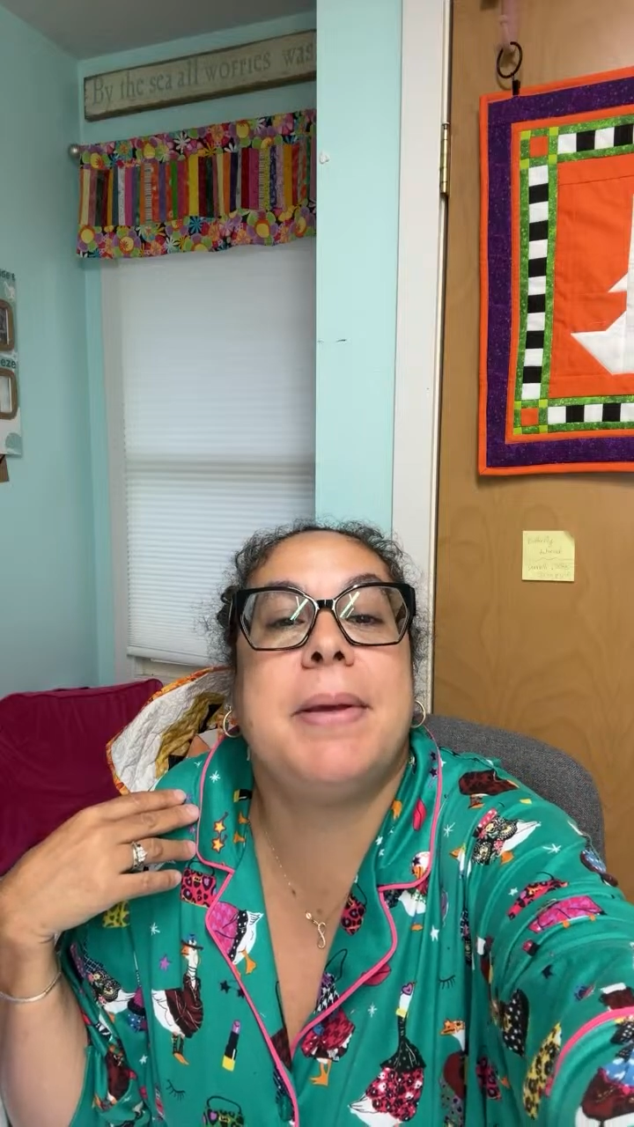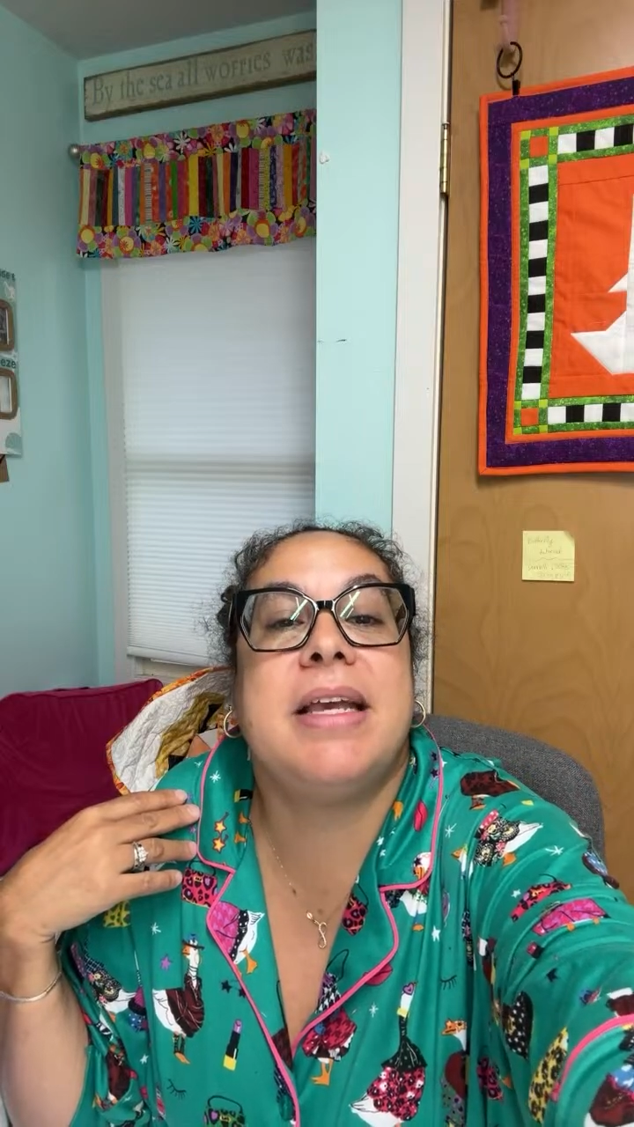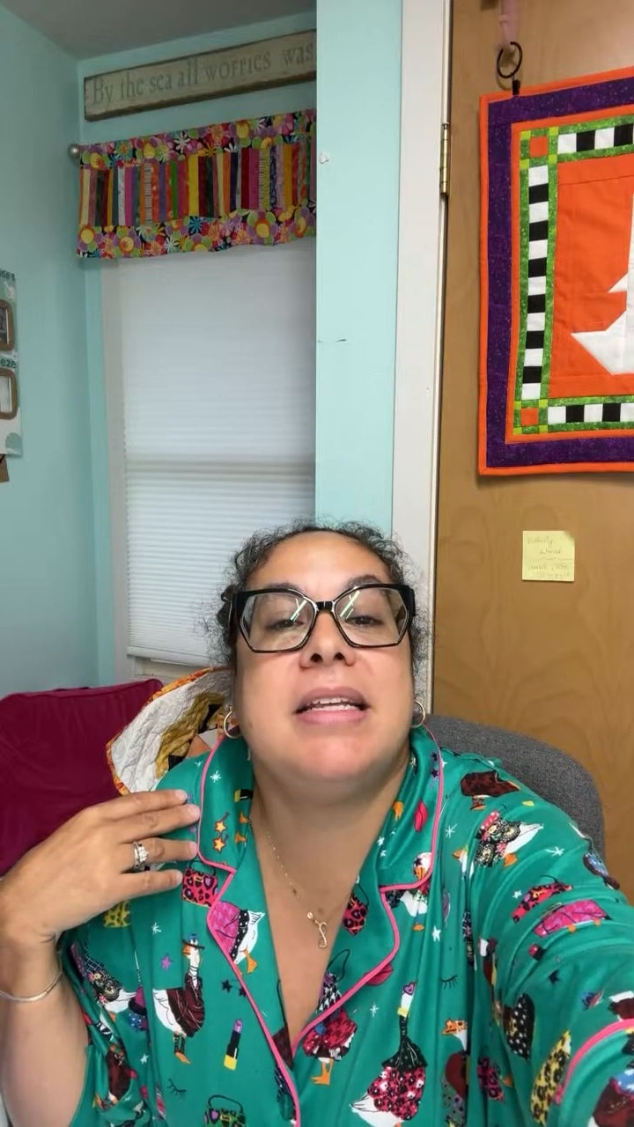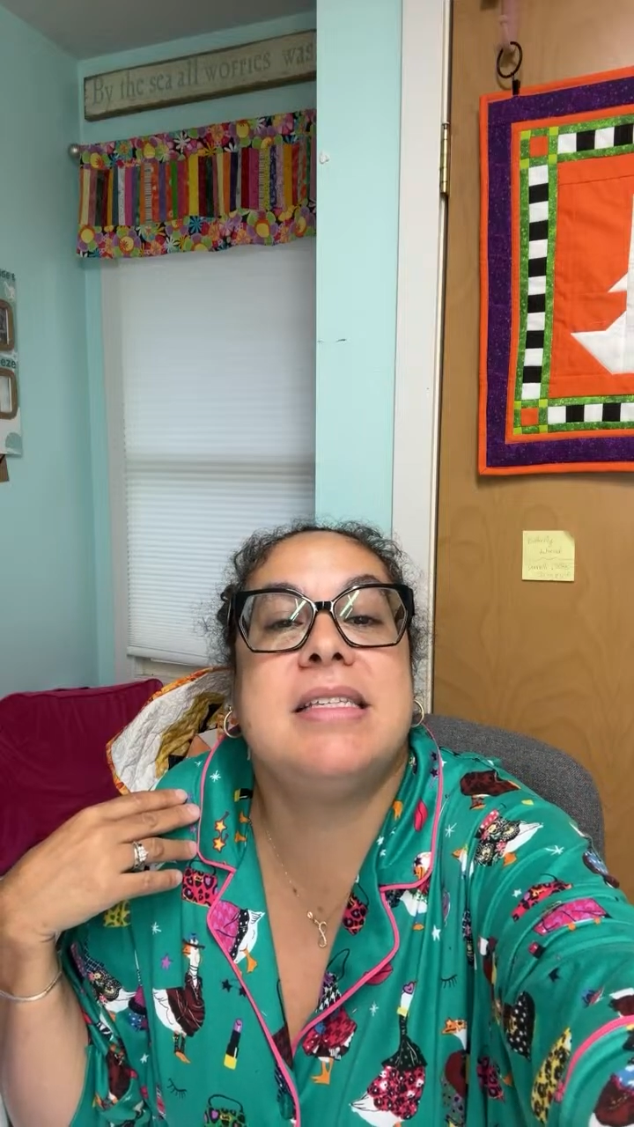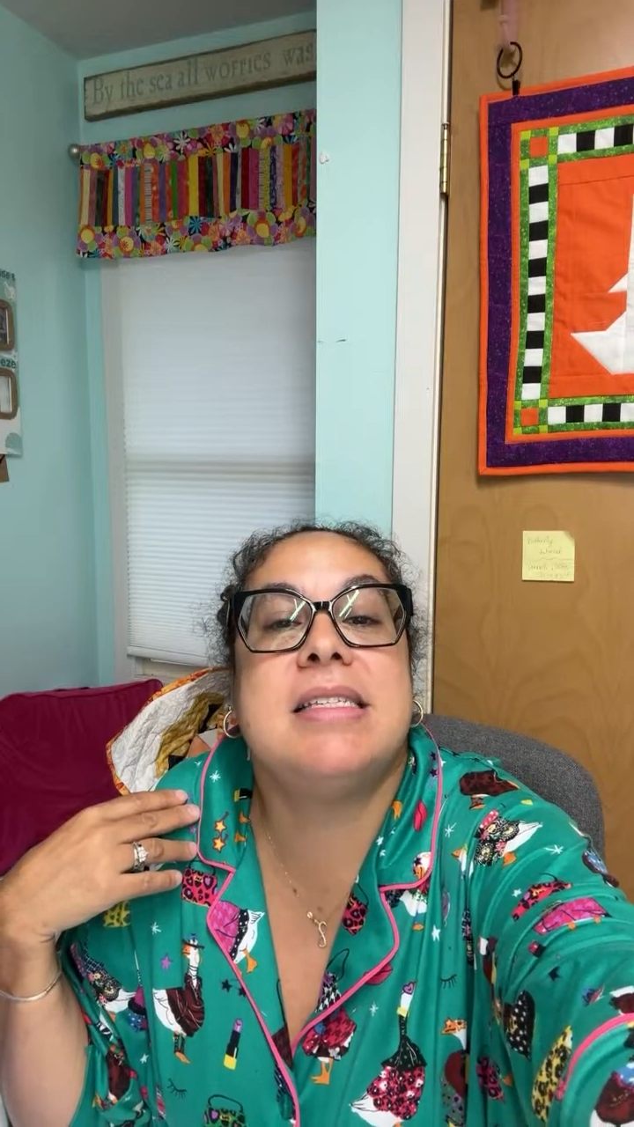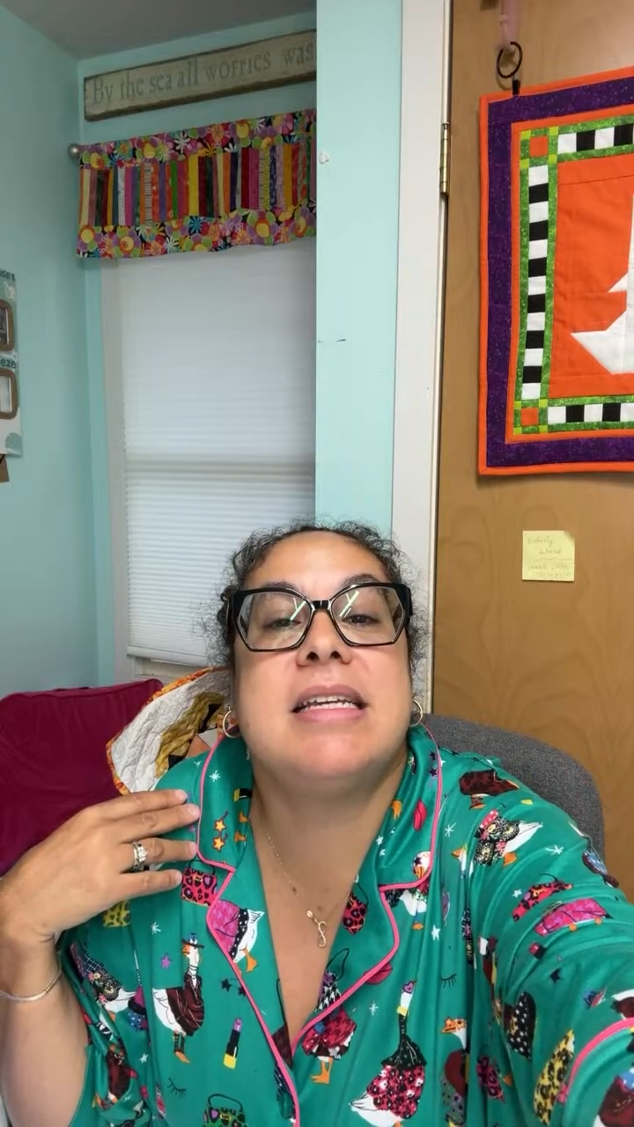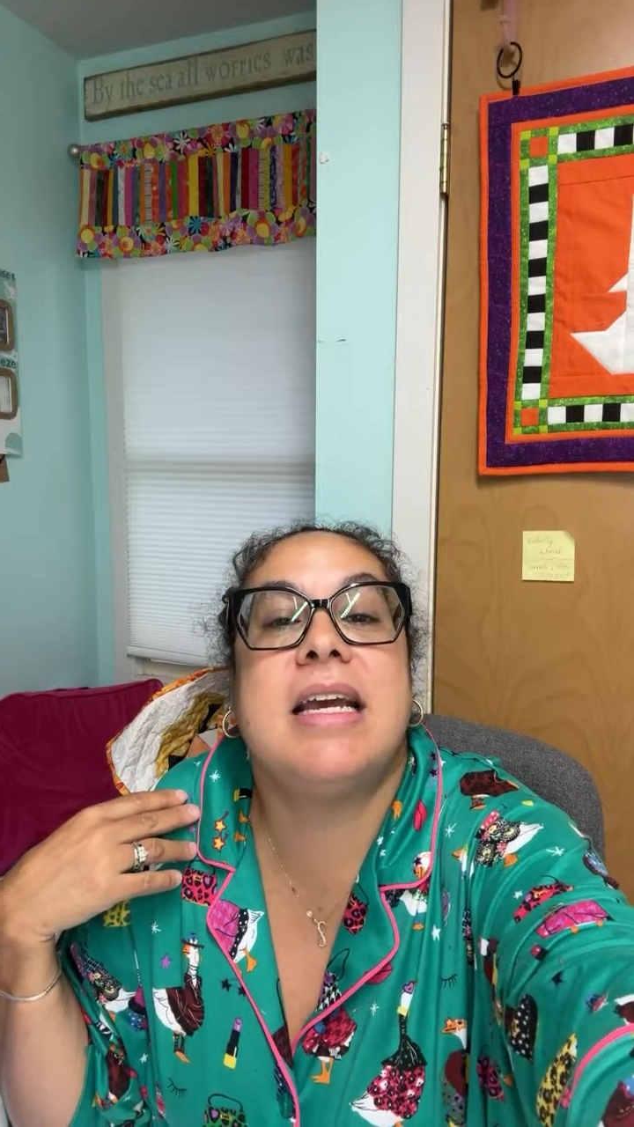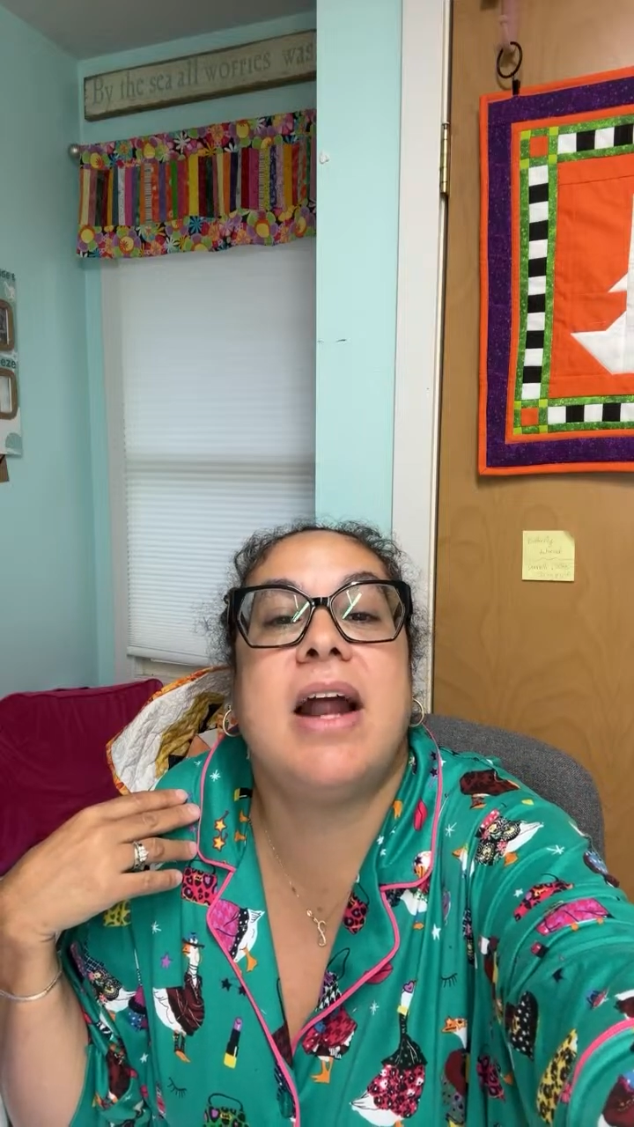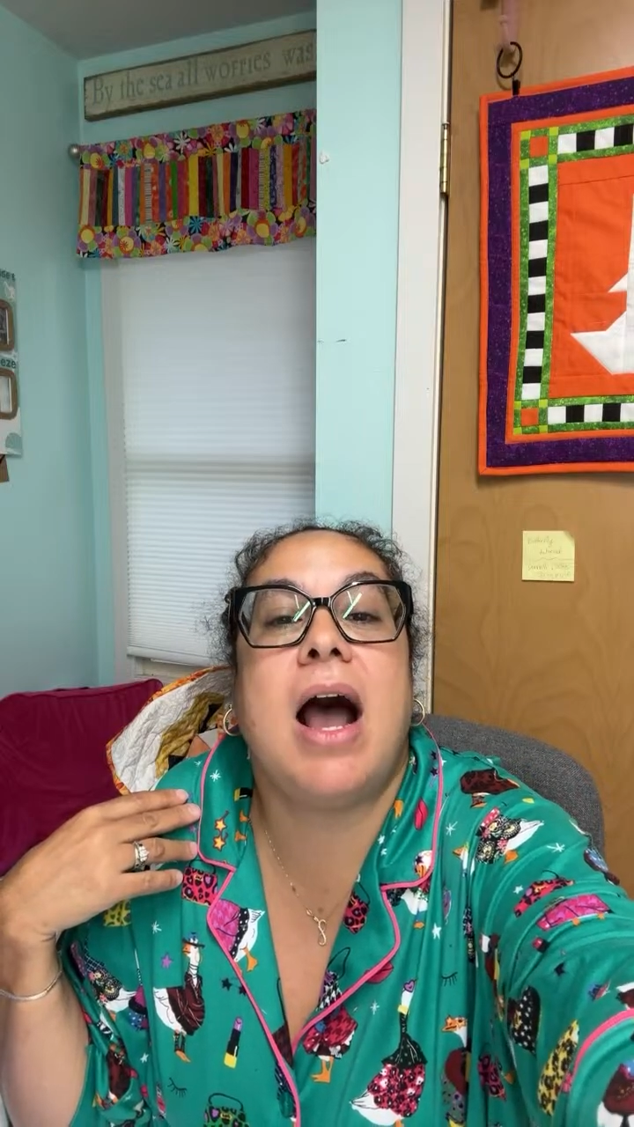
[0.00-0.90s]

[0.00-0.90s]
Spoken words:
pins, Leanne?